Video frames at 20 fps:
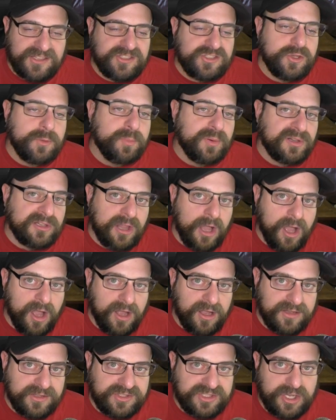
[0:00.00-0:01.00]
It's super
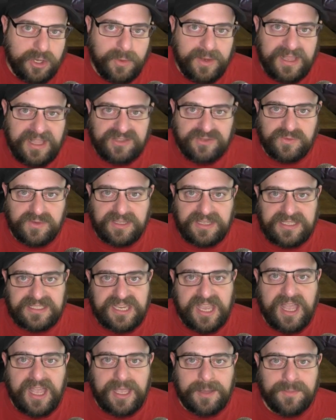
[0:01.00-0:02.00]
long, so it's
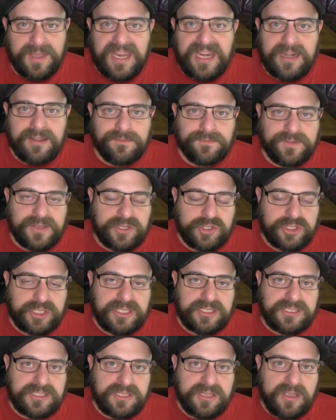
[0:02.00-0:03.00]
really time
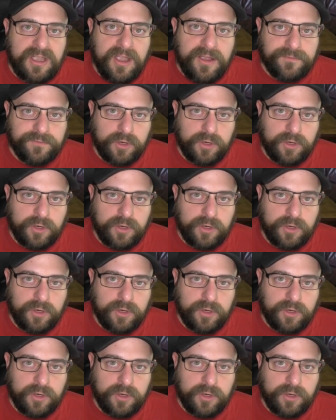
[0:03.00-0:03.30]
inefficient